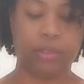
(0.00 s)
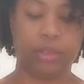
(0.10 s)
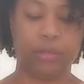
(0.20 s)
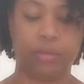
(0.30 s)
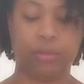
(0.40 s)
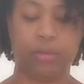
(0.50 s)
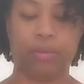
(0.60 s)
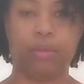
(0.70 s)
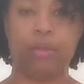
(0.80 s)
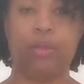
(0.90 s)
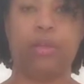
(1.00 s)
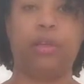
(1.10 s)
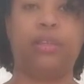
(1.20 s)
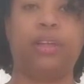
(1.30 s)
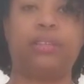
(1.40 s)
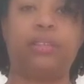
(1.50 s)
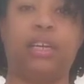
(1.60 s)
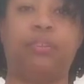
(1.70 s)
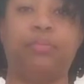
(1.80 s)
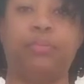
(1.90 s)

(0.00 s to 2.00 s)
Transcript: So that's done.